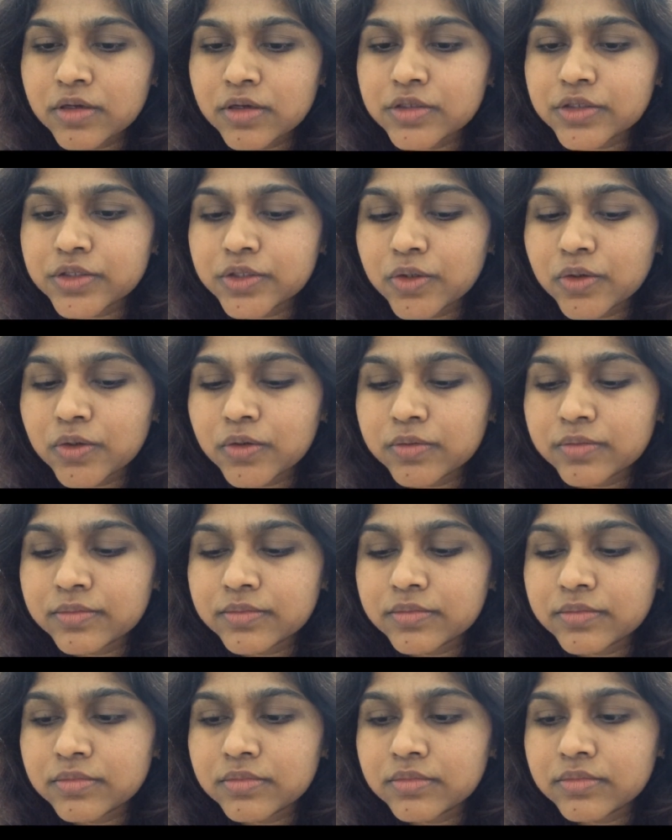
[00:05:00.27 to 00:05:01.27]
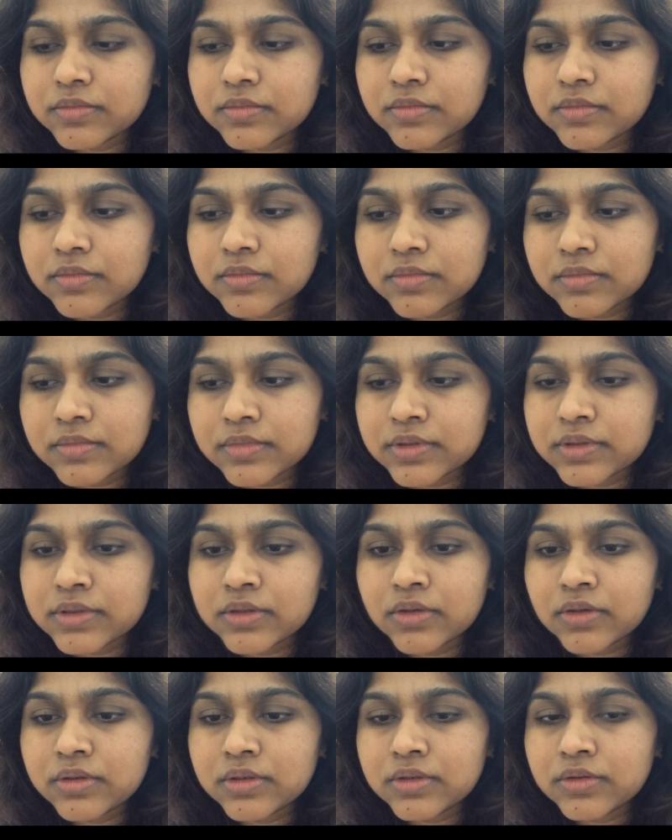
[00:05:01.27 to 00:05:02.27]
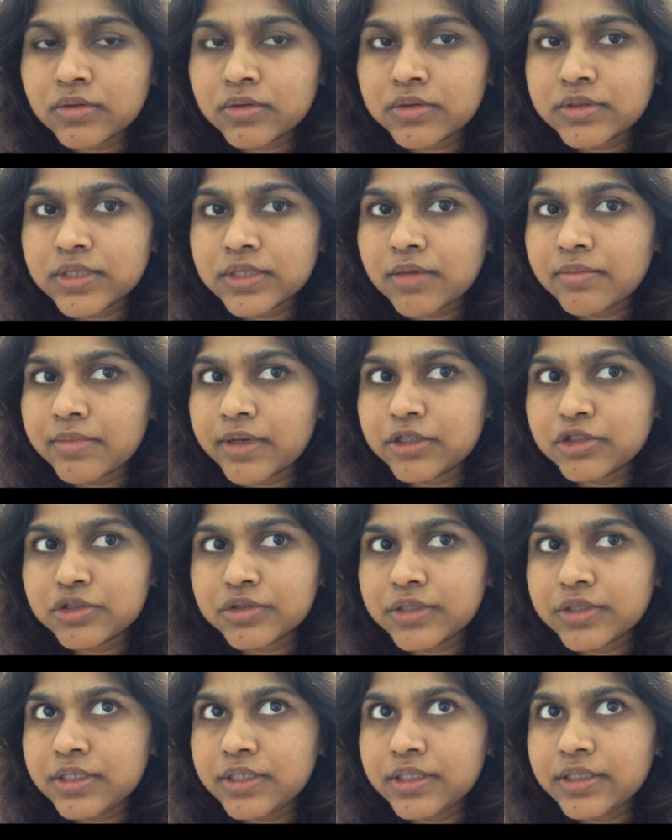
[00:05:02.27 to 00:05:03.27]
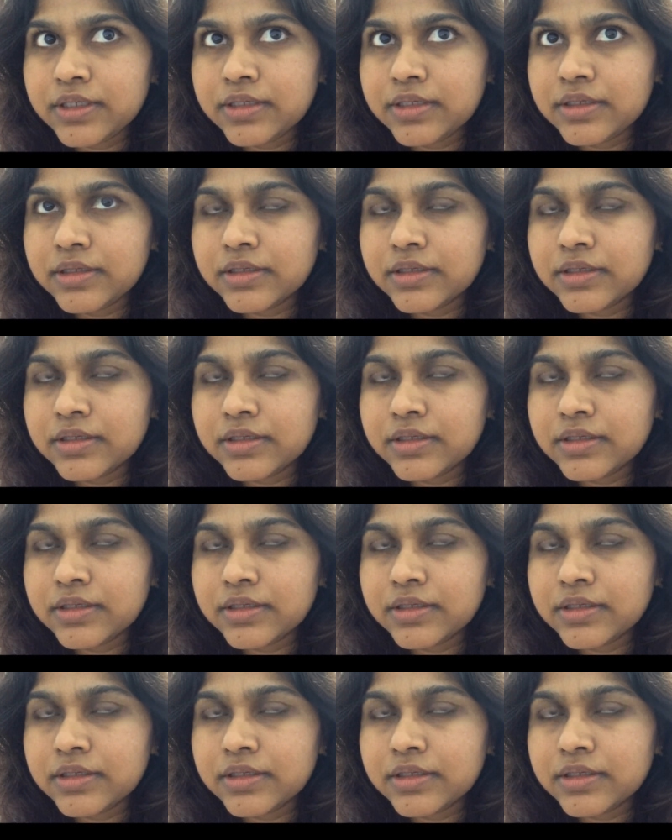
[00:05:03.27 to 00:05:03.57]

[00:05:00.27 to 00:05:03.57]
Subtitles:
So those are my three